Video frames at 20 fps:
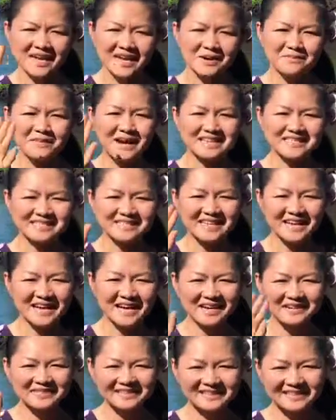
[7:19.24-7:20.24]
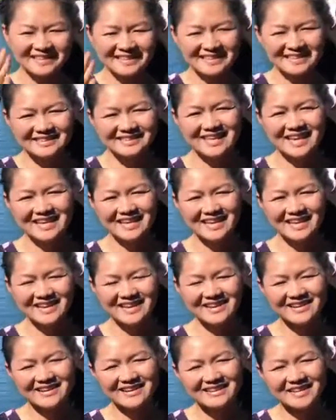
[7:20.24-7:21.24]
Much love. Take
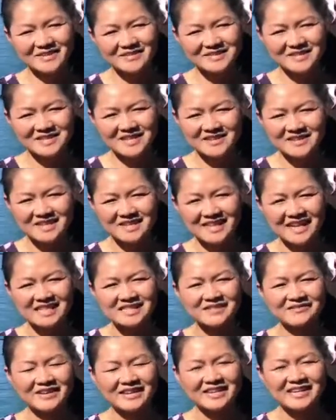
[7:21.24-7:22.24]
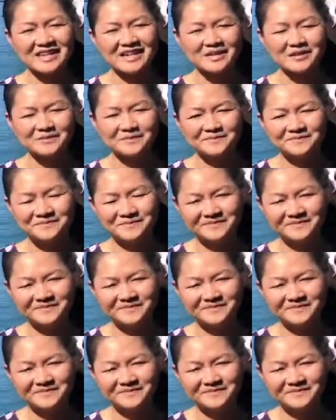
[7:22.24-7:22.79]
care, and I'll see you in the next video.